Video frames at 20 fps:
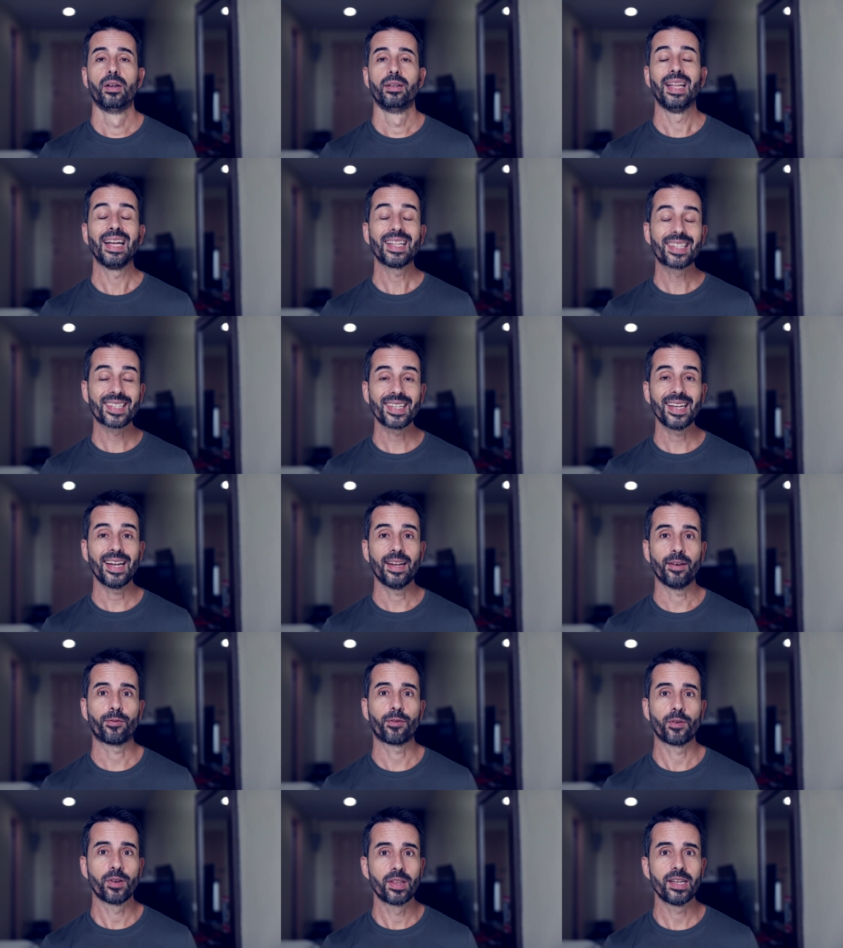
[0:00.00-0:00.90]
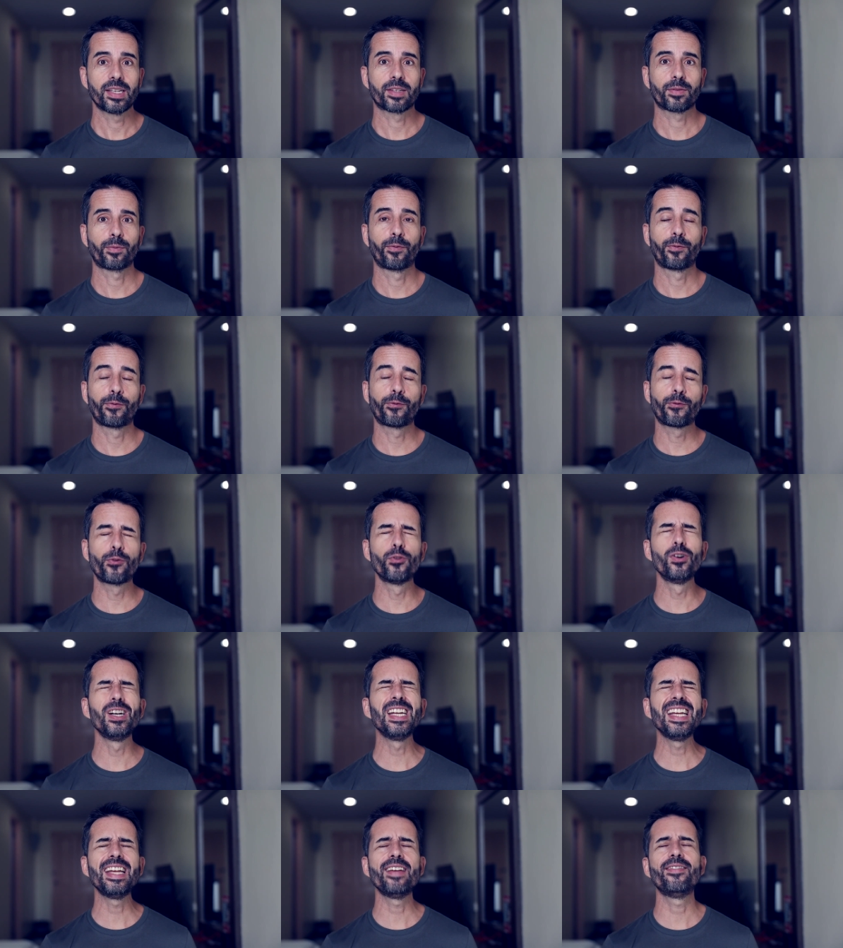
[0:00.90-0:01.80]
That's it for this
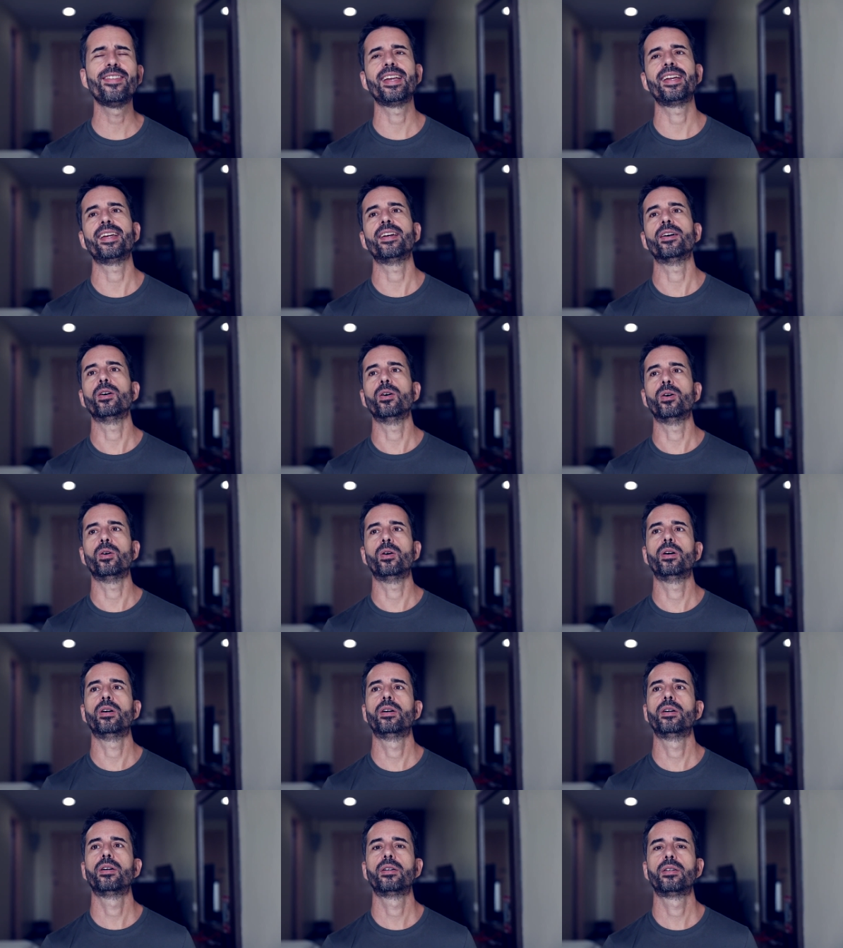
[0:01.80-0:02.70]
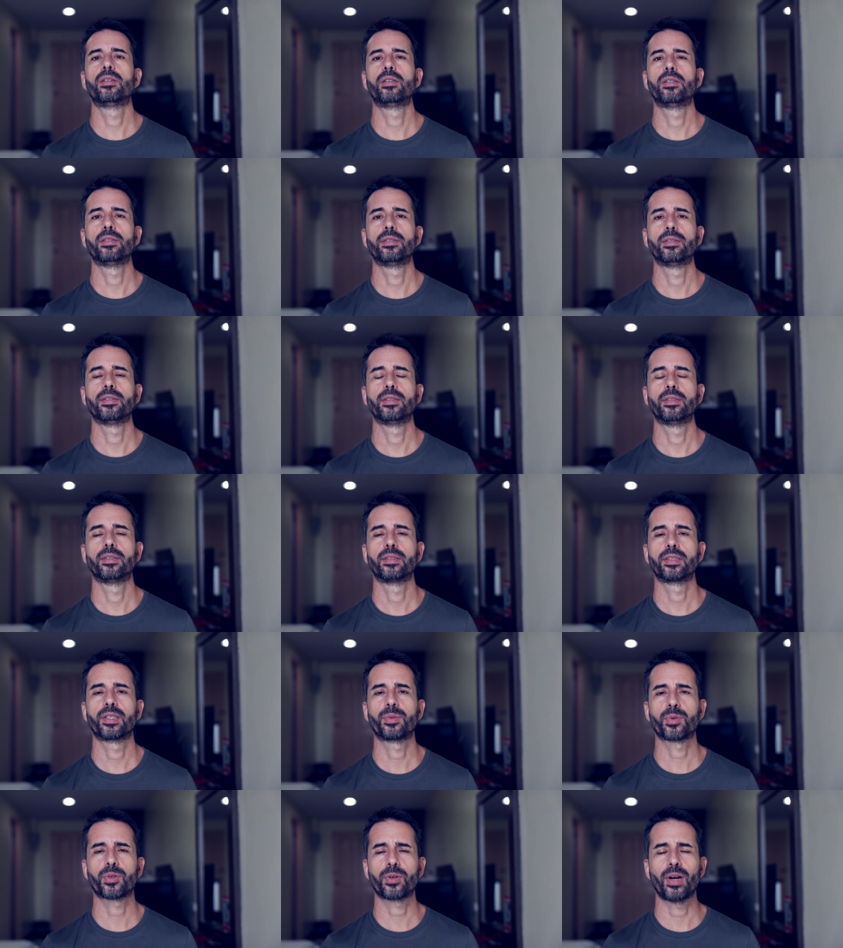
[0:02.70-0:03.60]
free video.
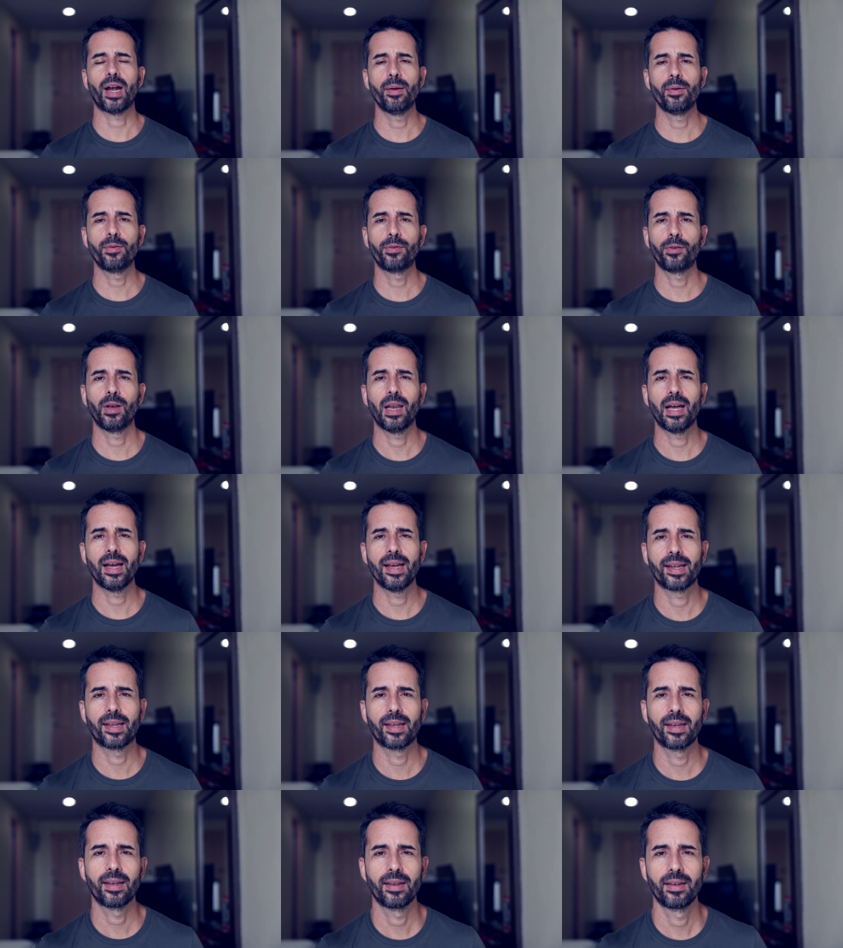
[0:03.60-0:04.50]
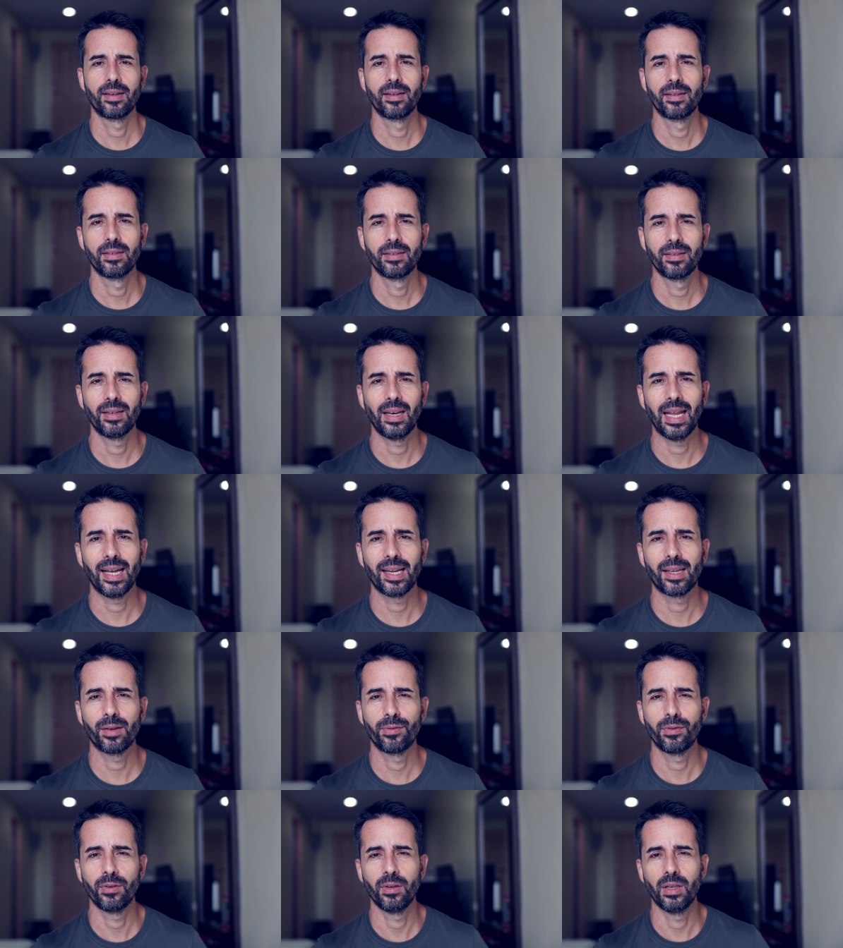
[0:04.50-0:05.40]
Subscribe if you like
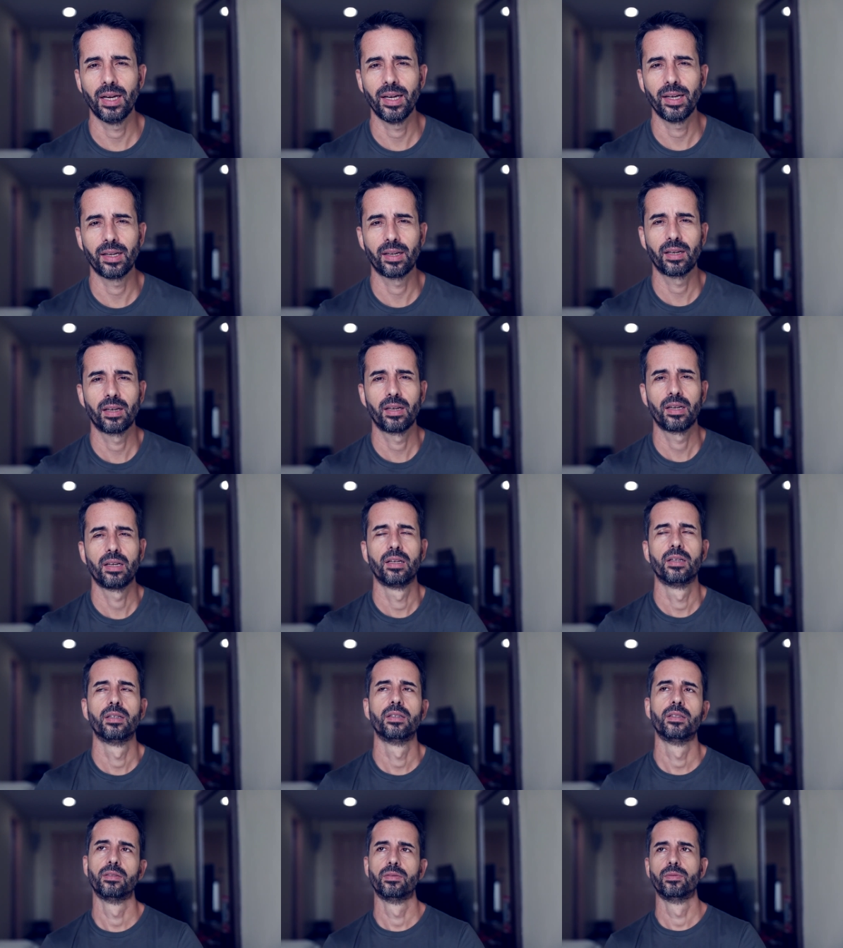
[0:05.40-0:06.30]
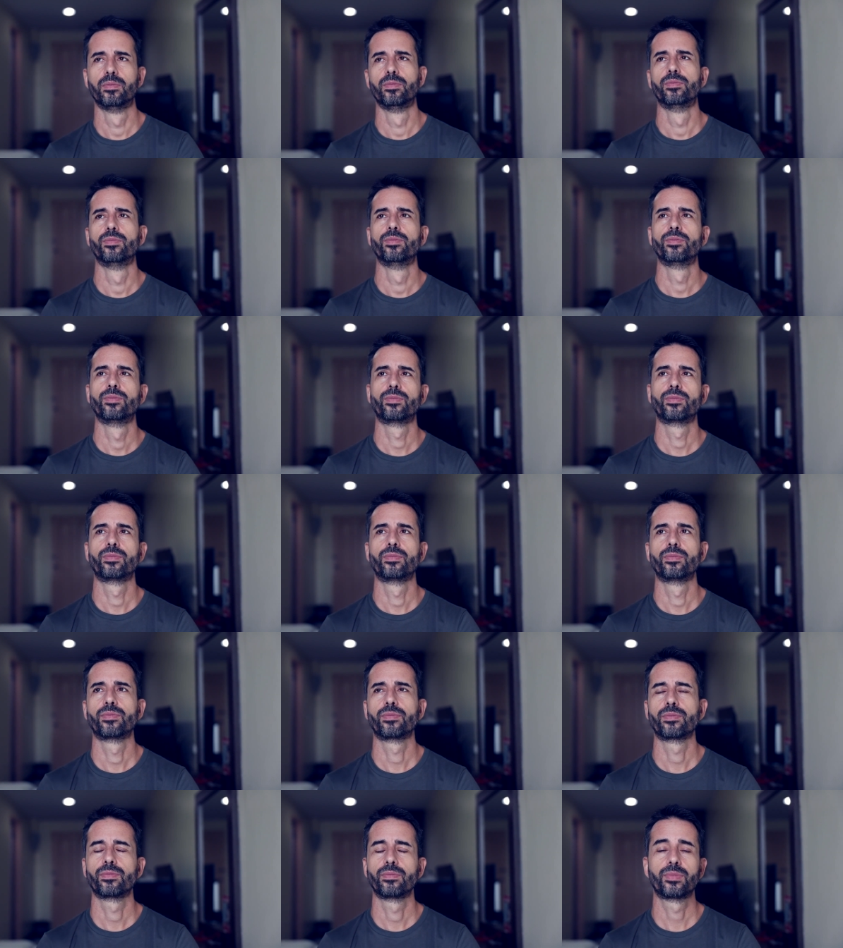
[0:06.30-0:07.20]
if you like.
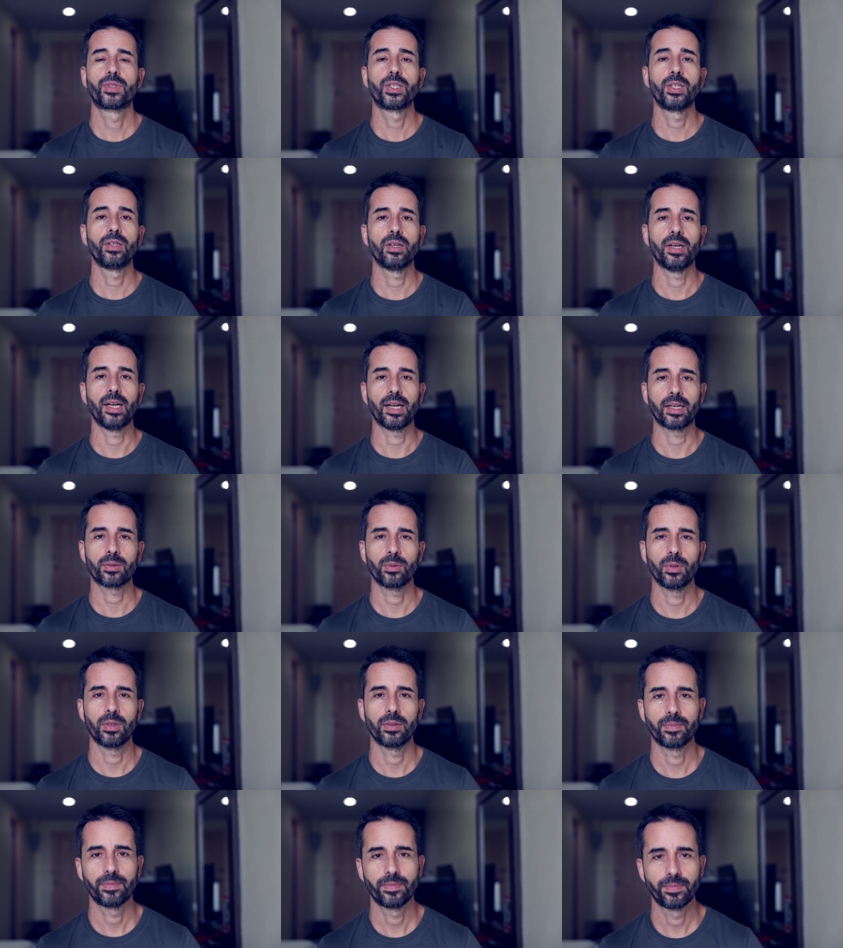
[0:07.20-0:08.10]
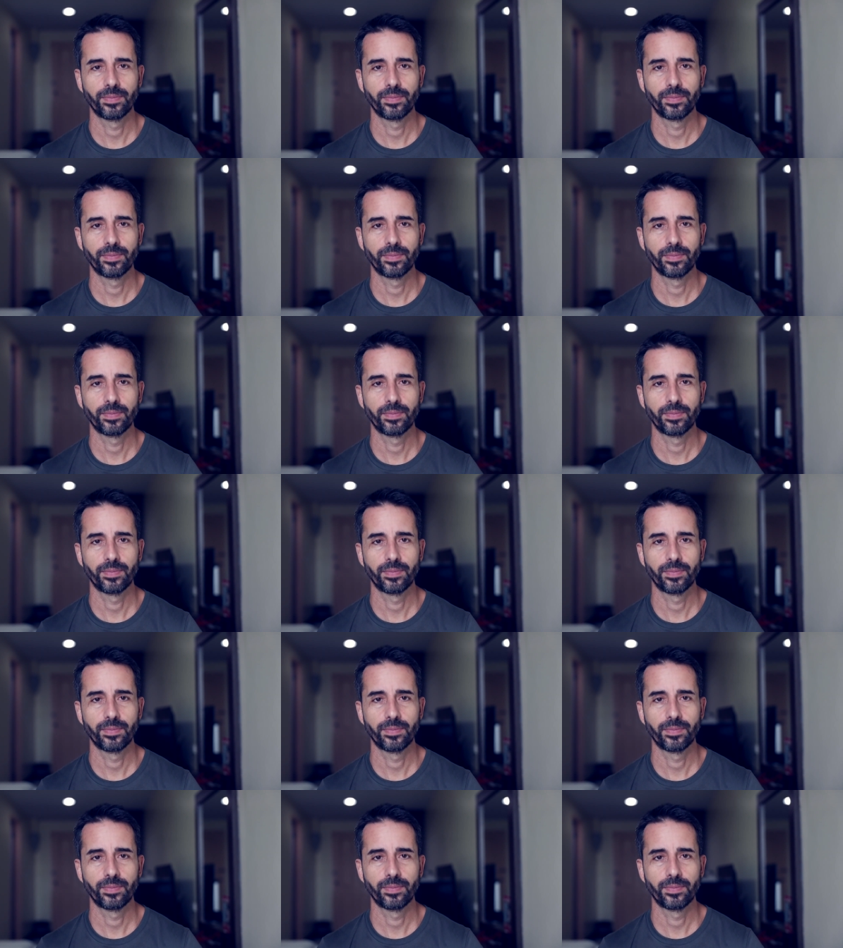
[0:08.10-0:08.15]
See you in the next one.